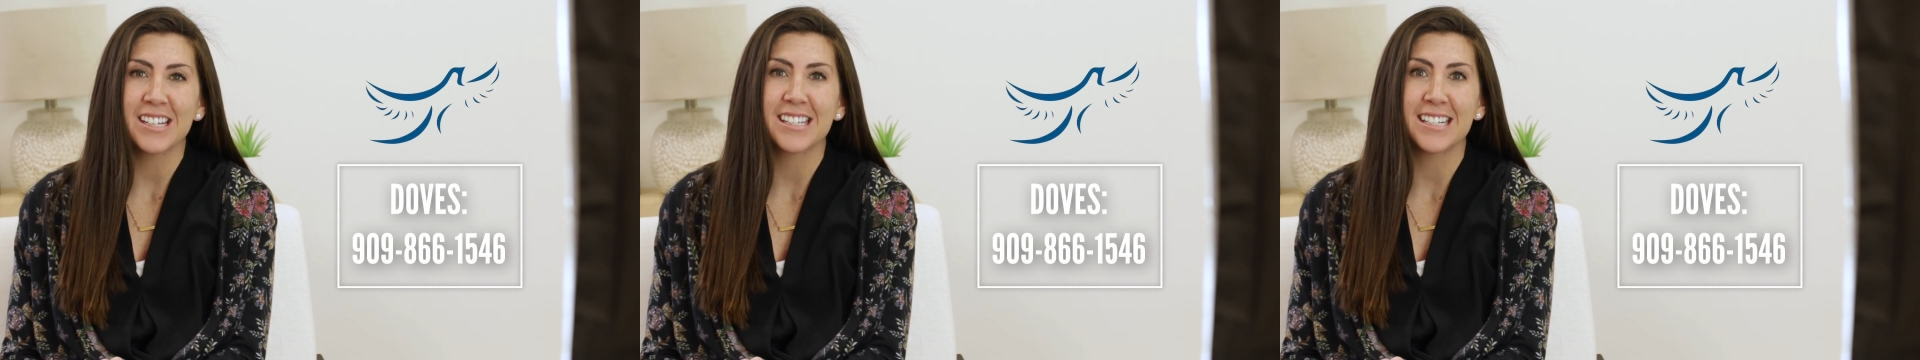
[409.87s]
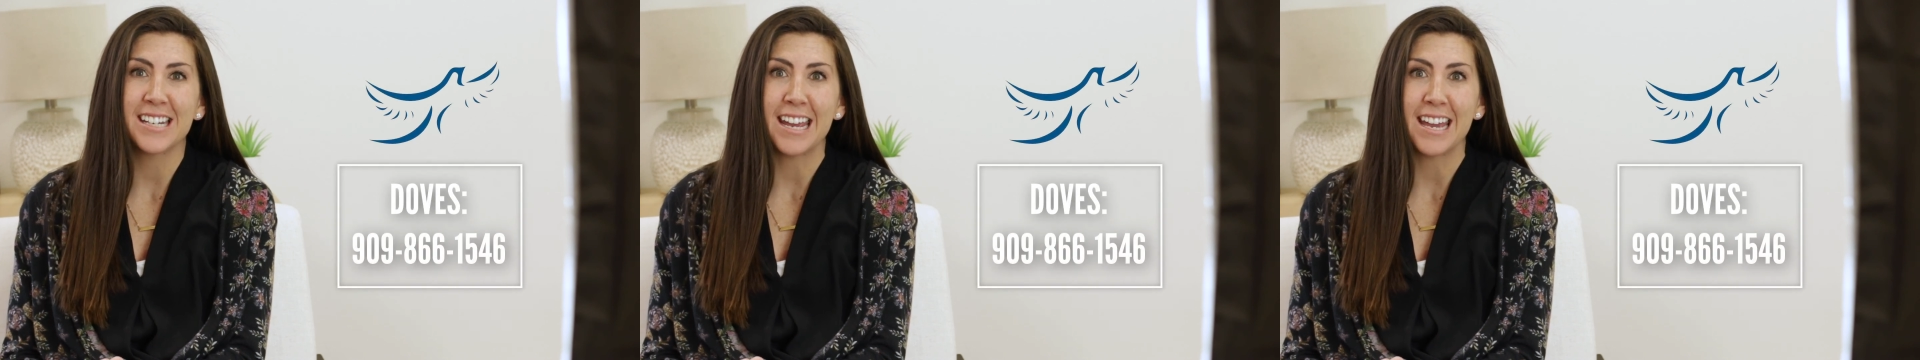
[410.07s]

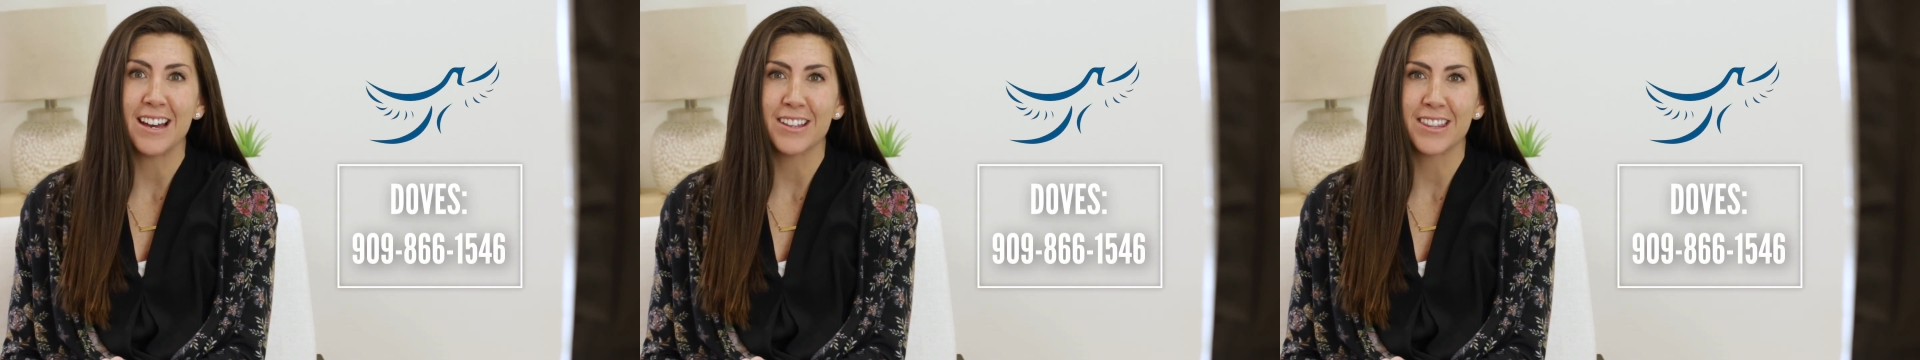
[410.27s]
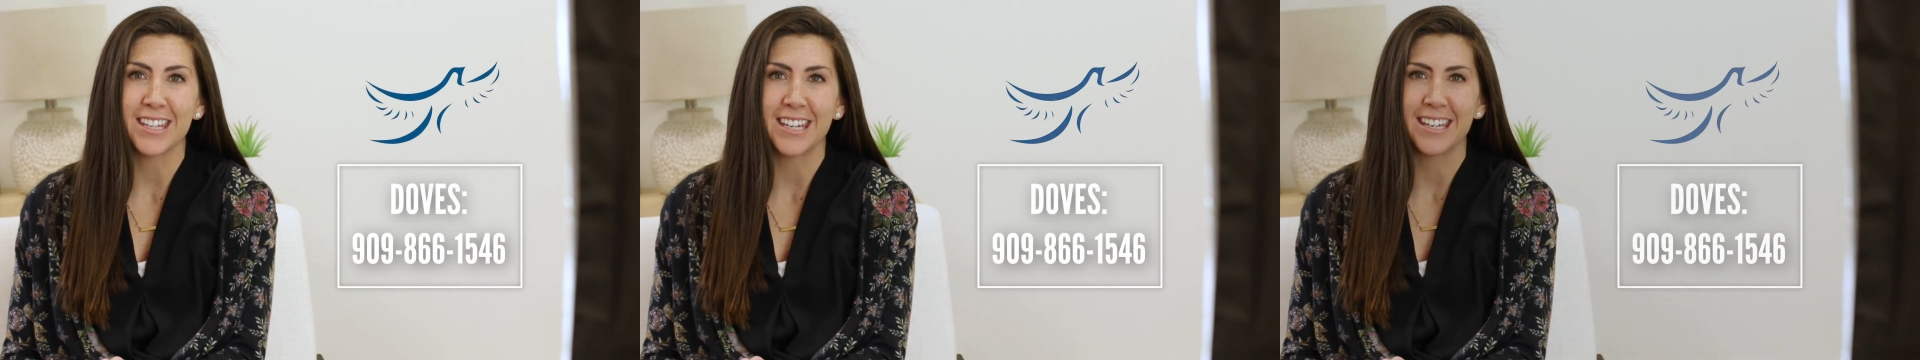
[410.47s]
Stay
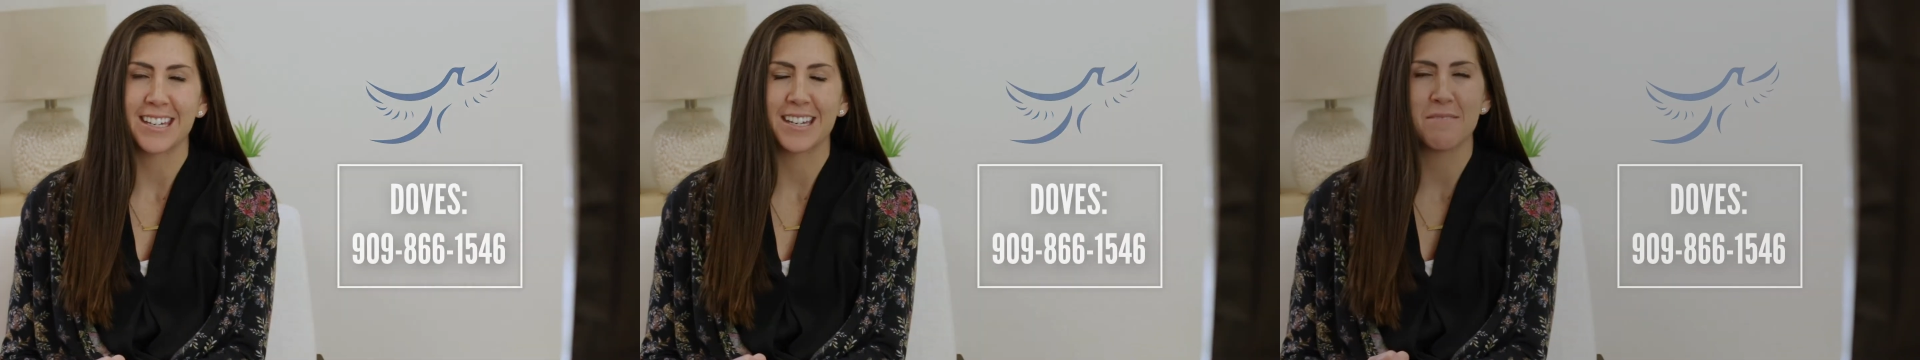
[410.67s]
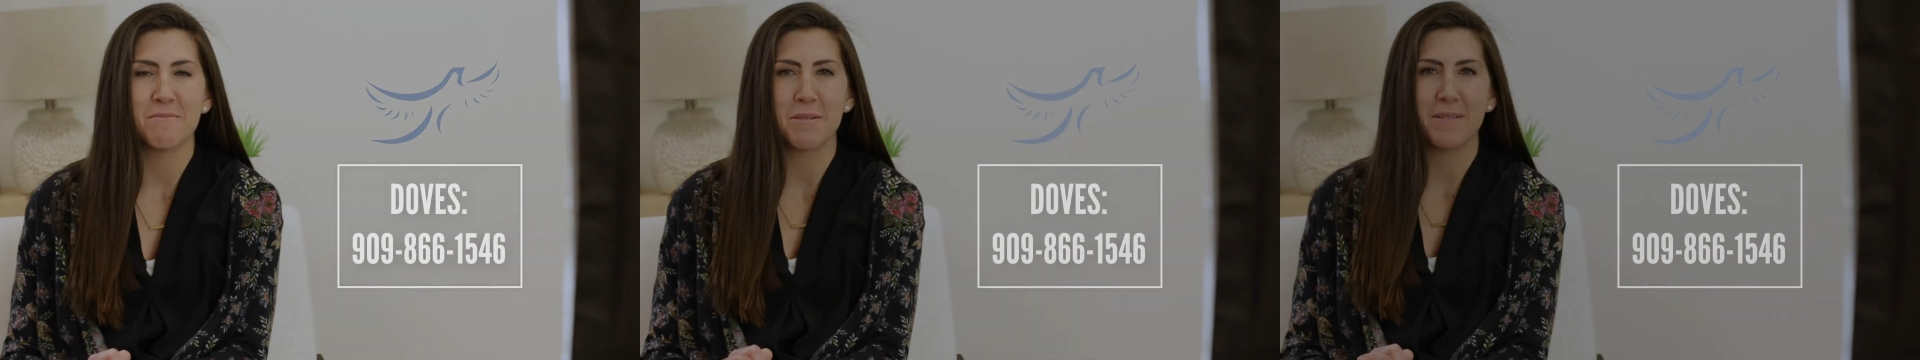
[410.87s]
healthy.
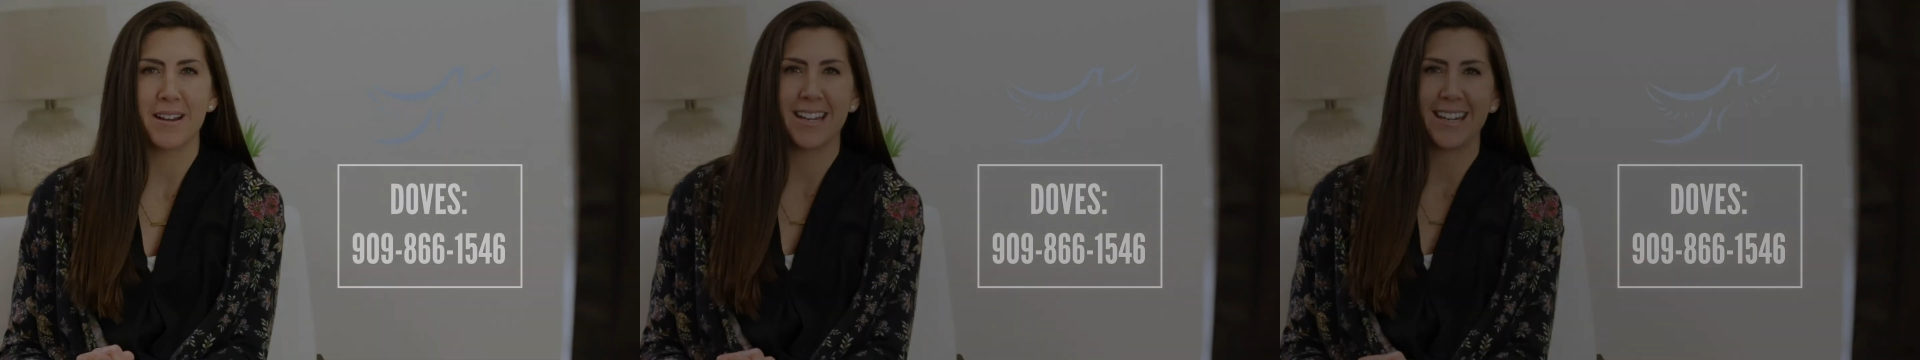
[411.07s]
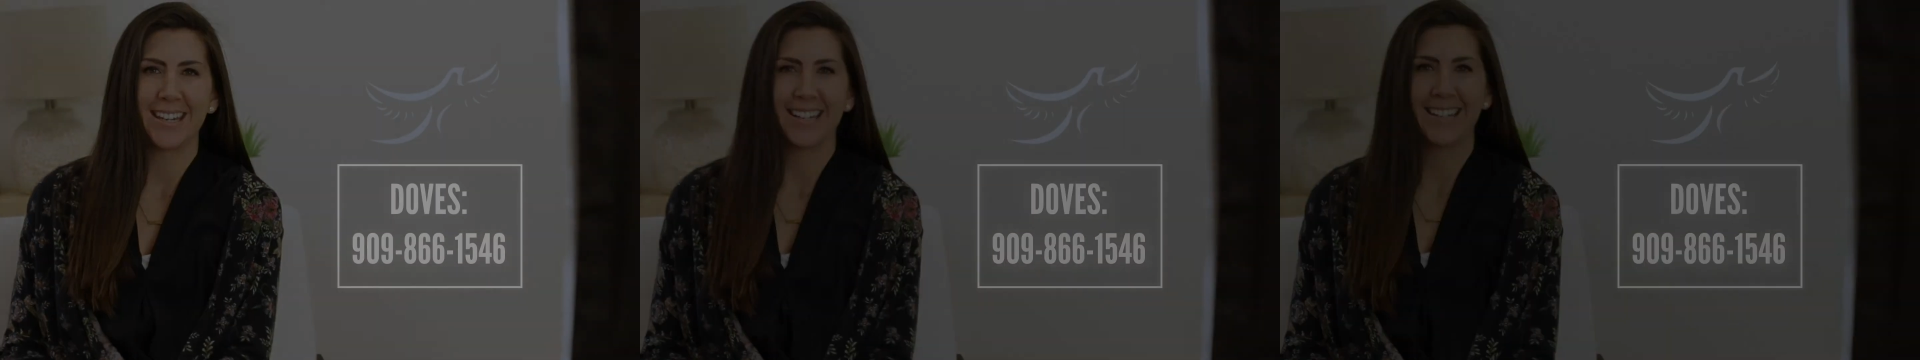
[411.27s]

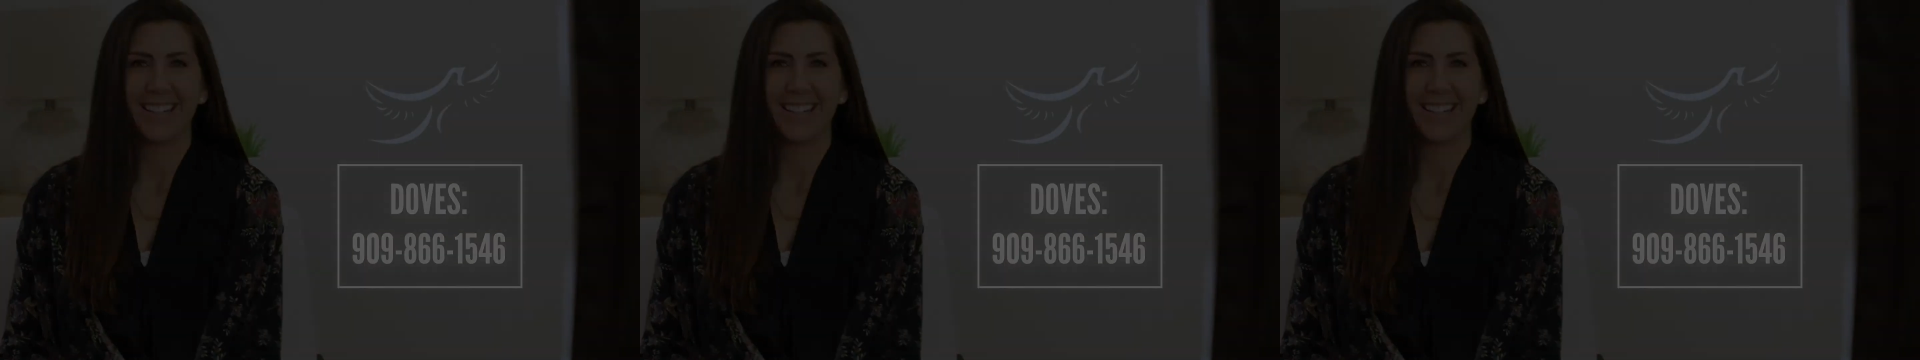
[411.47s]
Bye-bye.